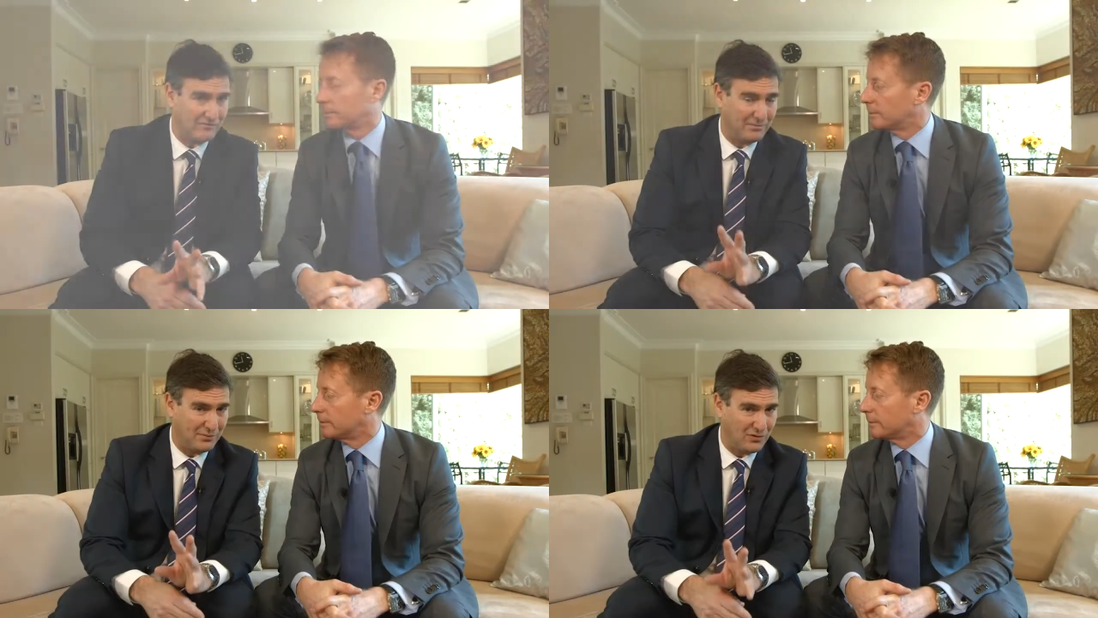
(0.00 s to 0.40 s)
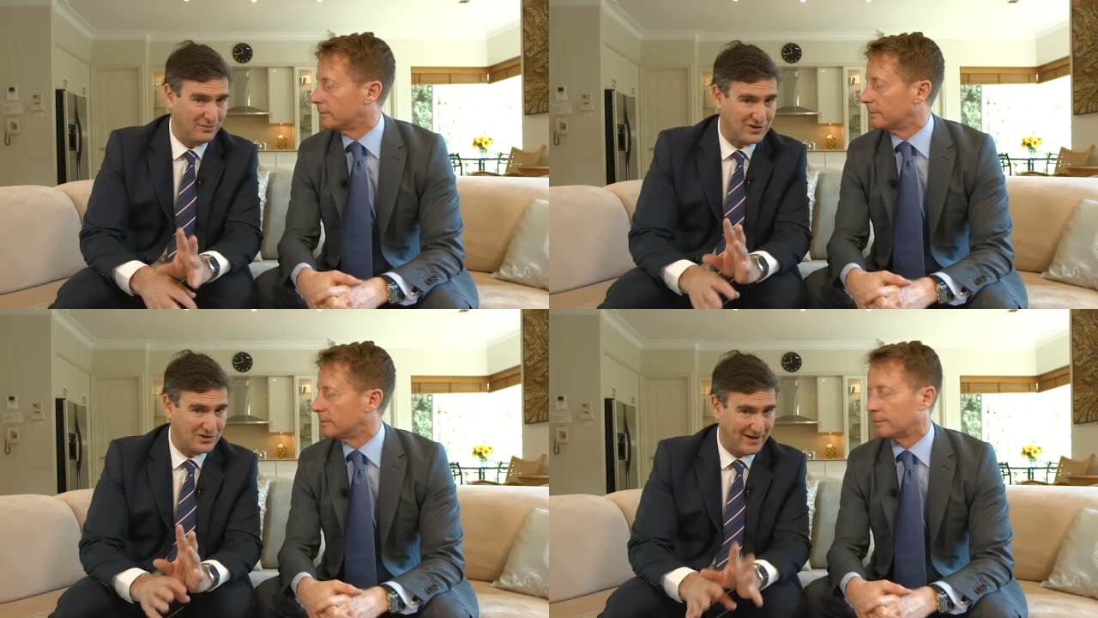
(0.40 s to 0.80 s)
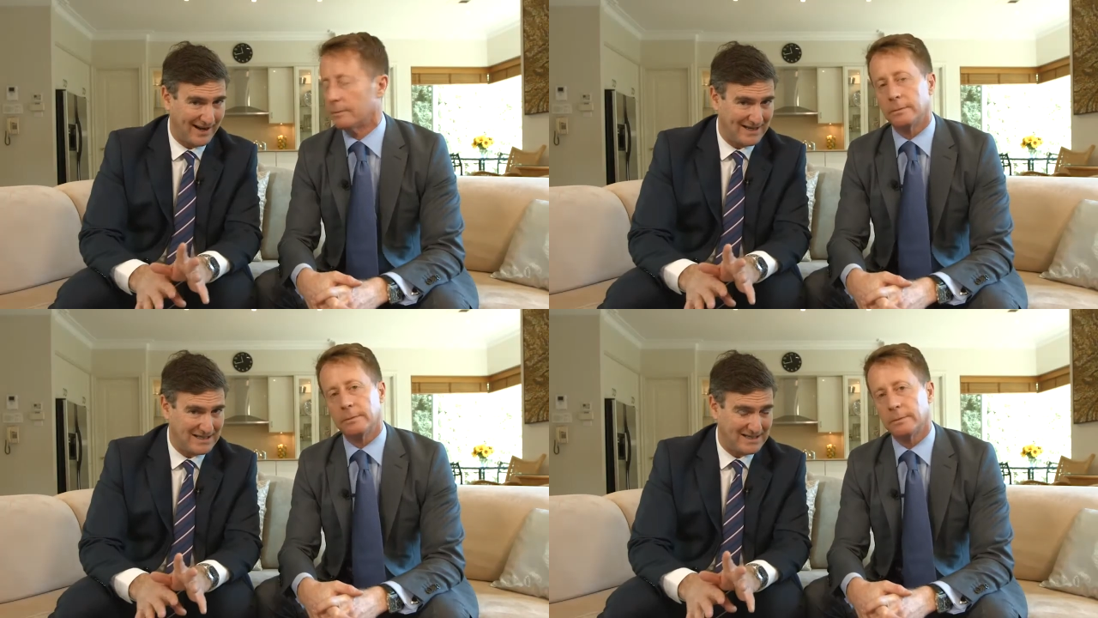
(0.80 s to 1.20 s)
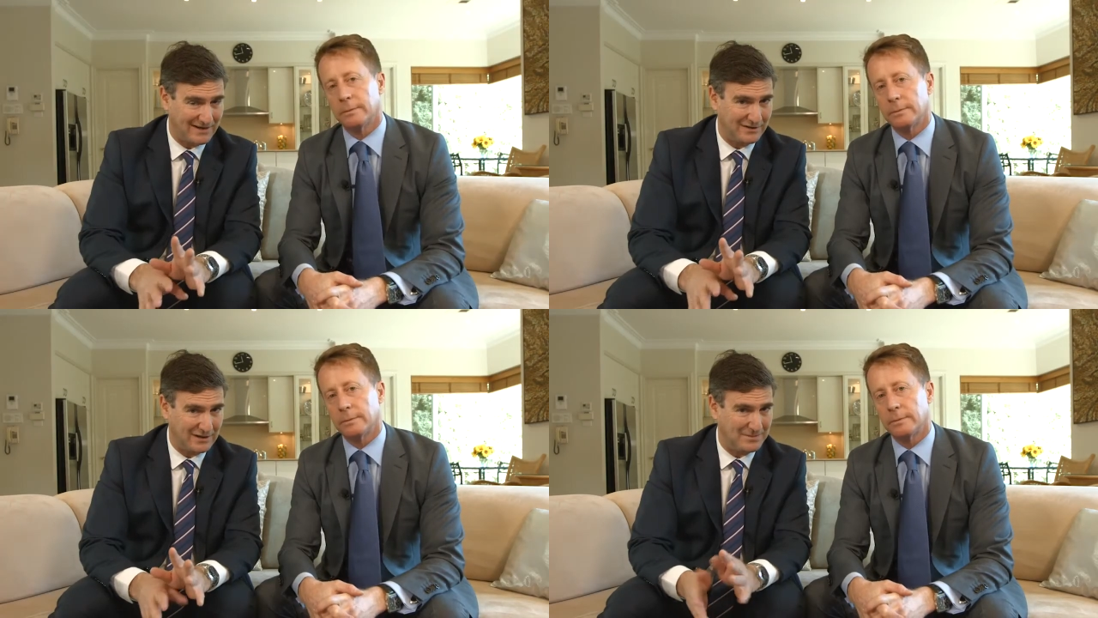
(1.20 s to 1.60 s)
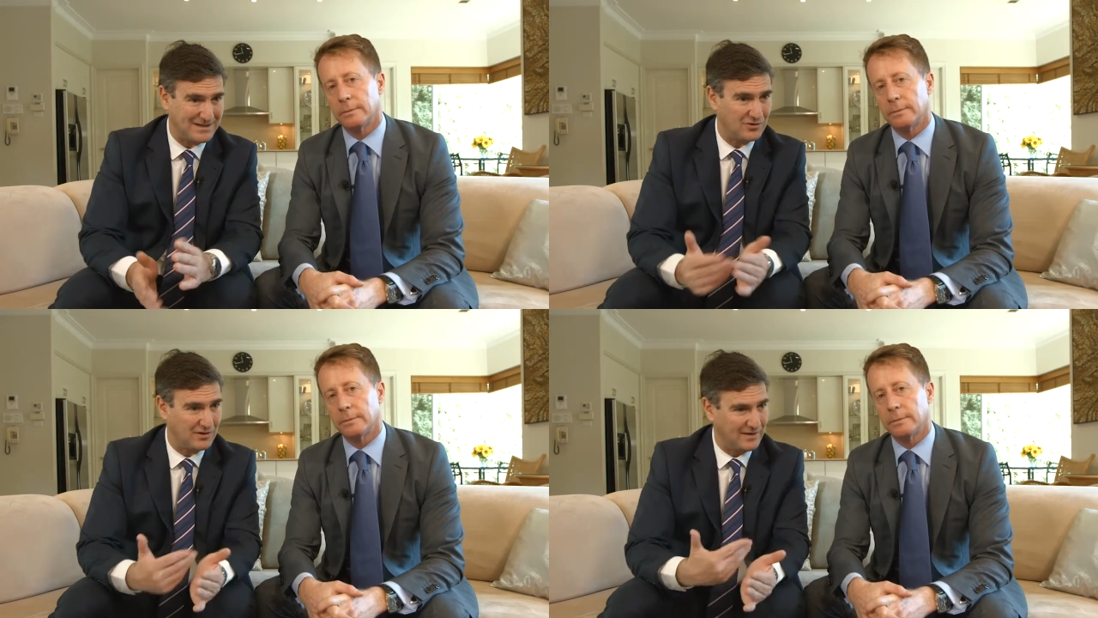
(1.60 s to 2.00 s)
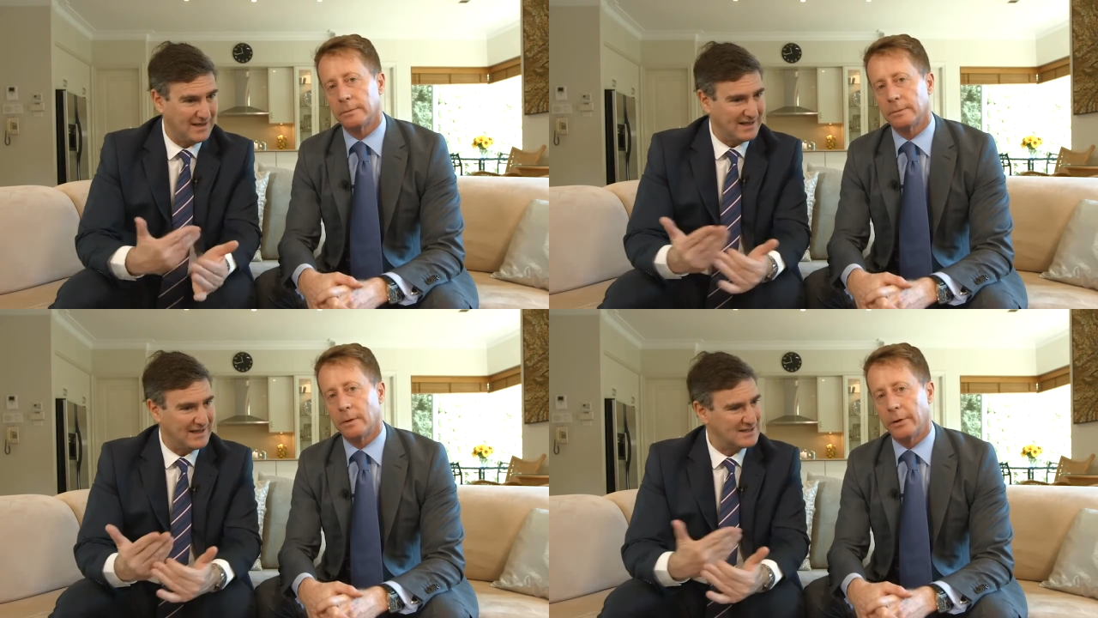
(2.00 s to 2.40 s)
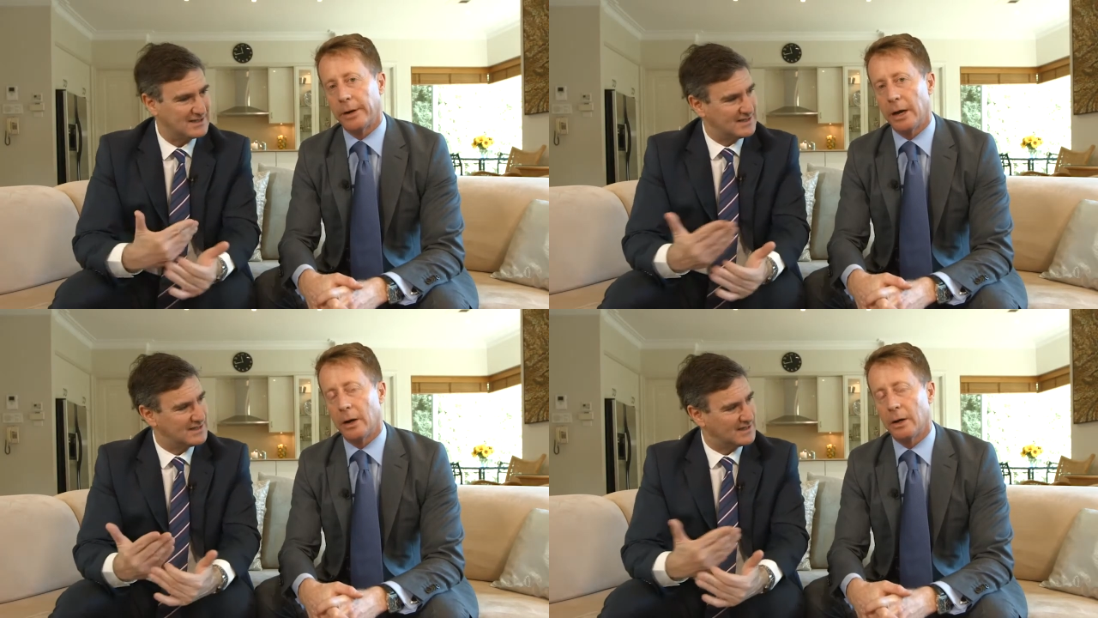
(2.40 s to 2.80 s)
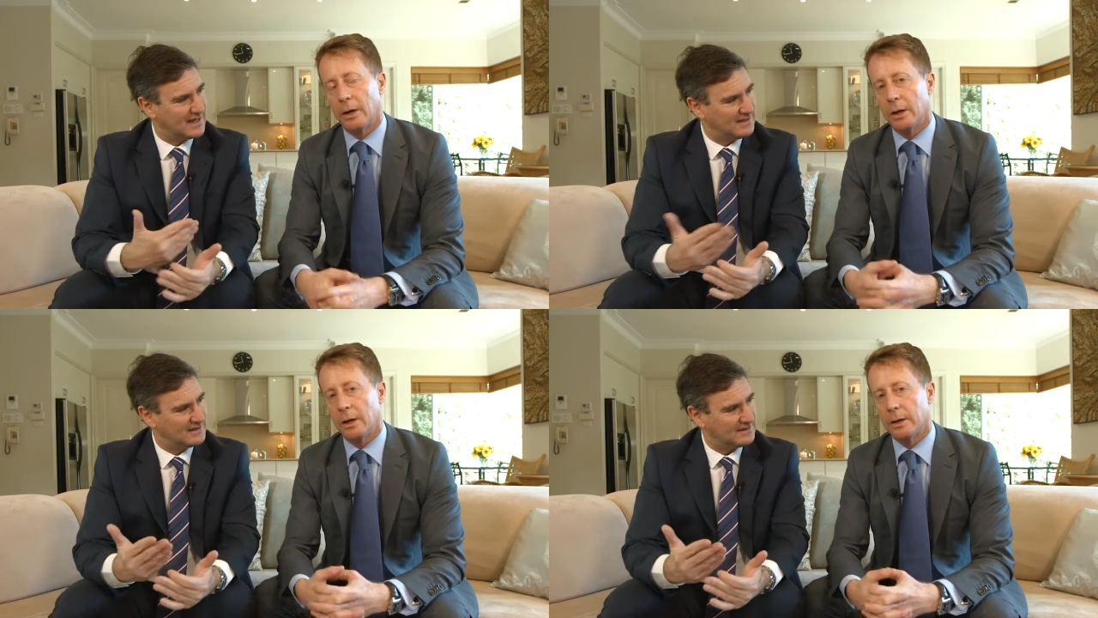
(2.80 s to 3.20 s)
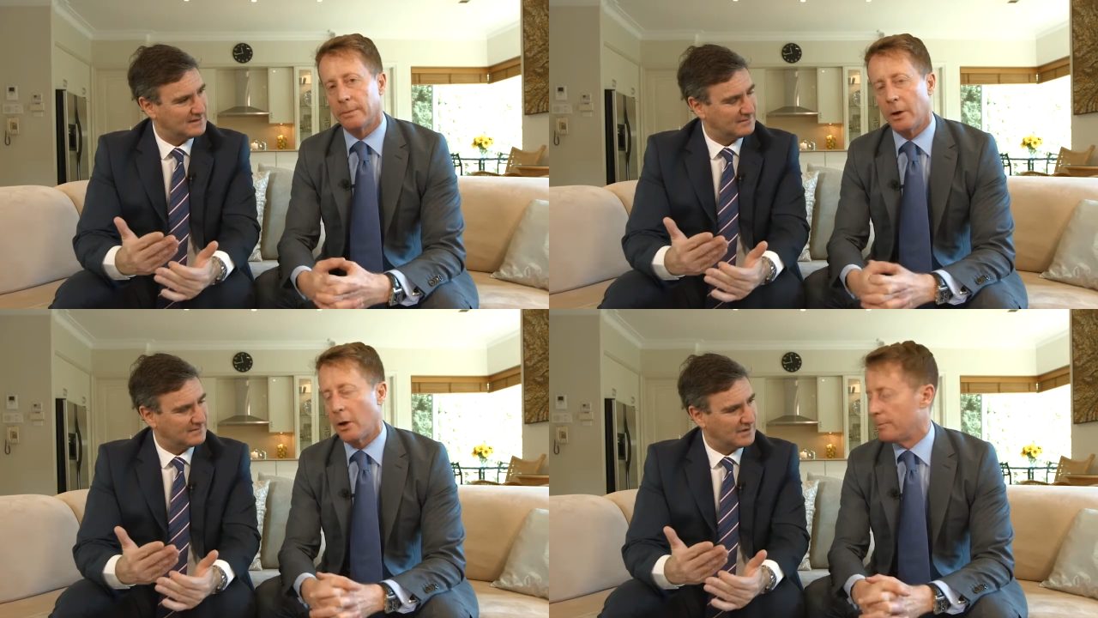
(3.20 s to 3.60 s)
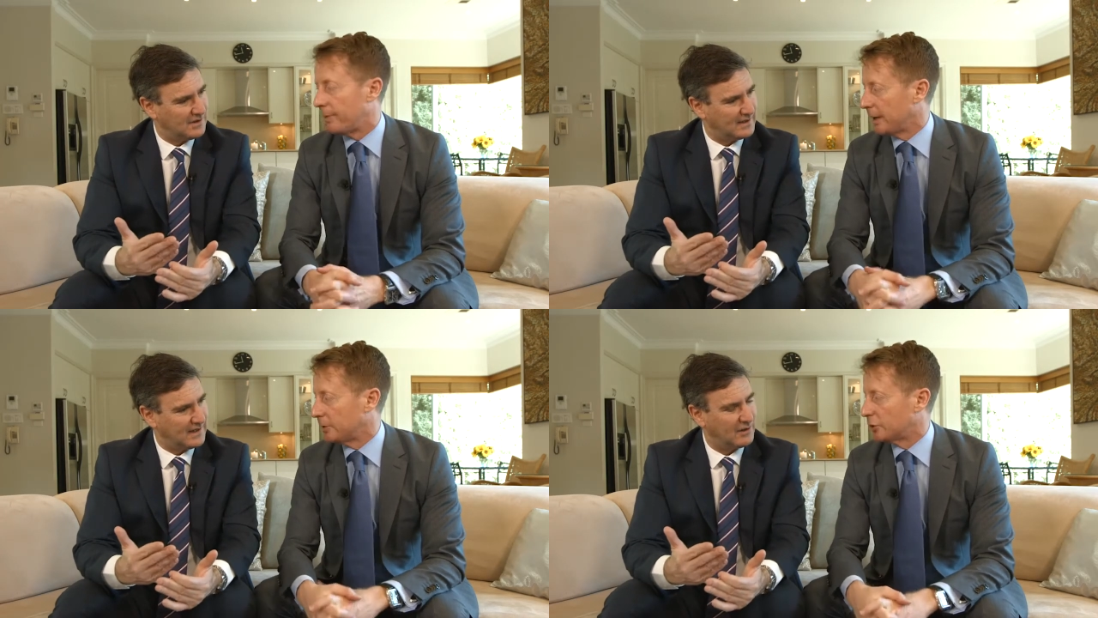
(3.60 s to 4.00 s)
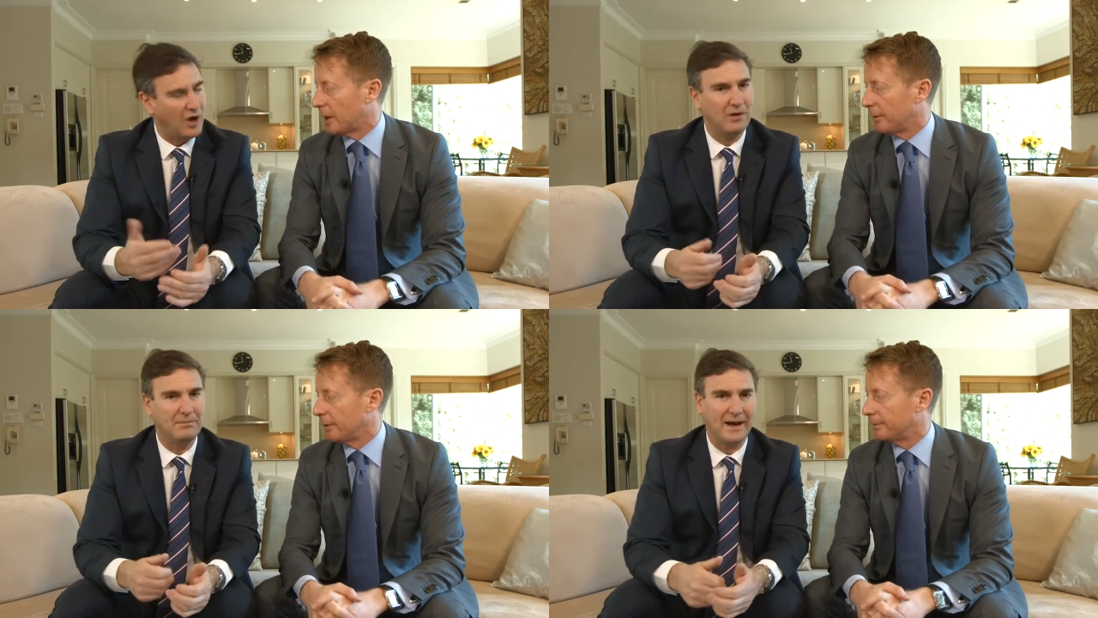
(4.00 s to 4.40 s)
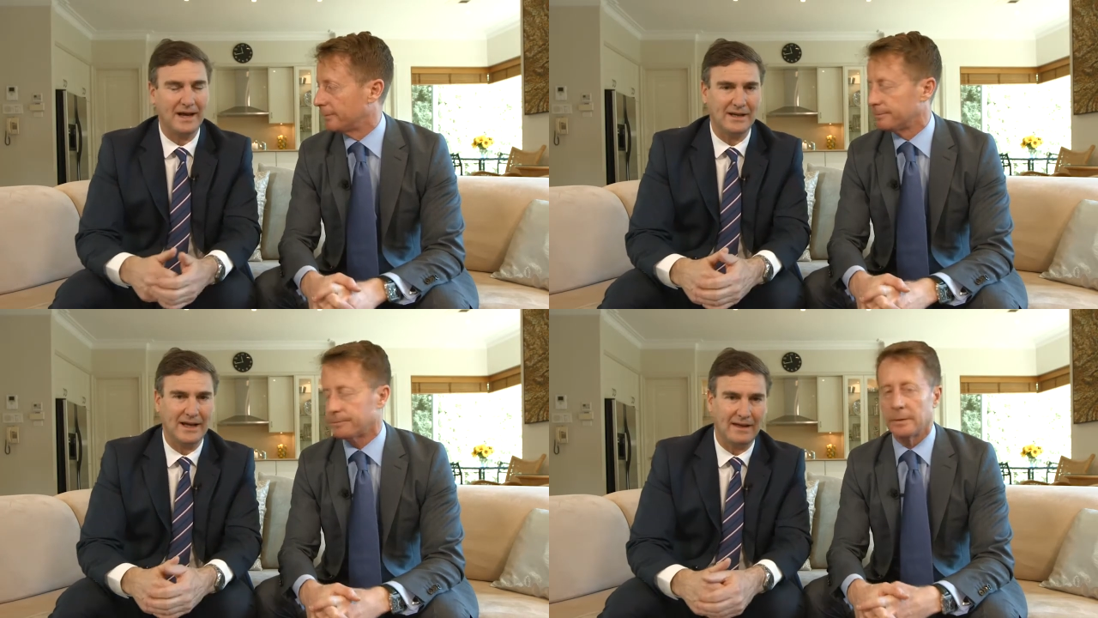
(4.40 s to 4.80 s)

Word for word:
Speaker 1: Report, which is on our internet, Philip. It sort of is on a sister homepage. On our Gary. homepage, yeah,